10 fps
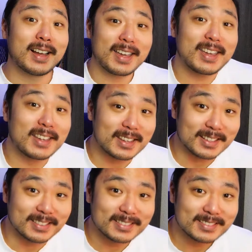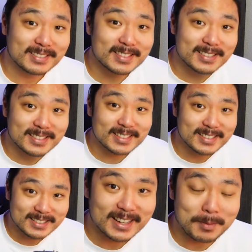Hey!
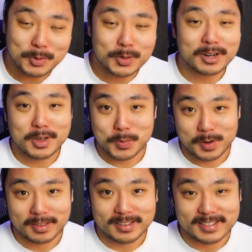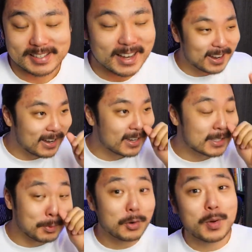I'm doing another one of these.
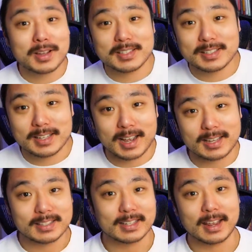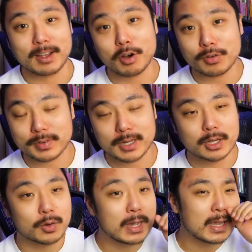It's been a while since I did a haul
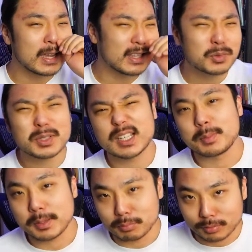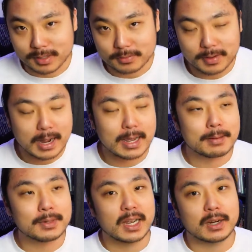video, and this one's gonna be brief.
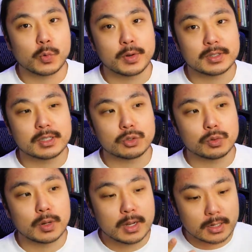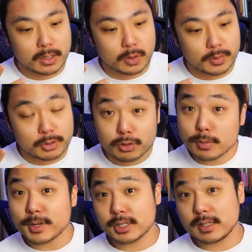I'm not going to go into
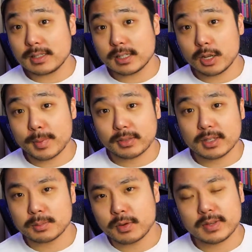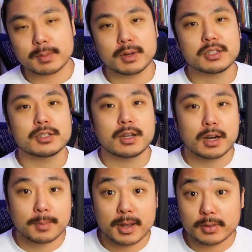too much detail about these movies. I'm gonna just
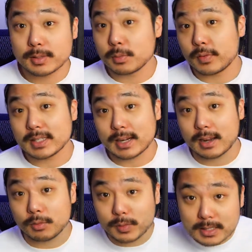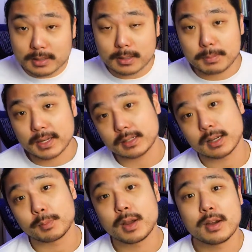talk about some movies that I recently
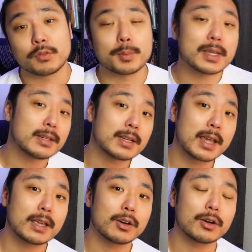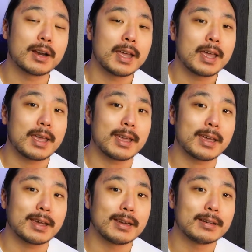picked up from Indicator,
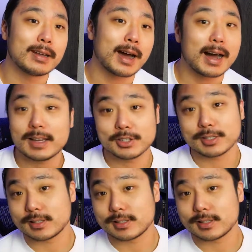and I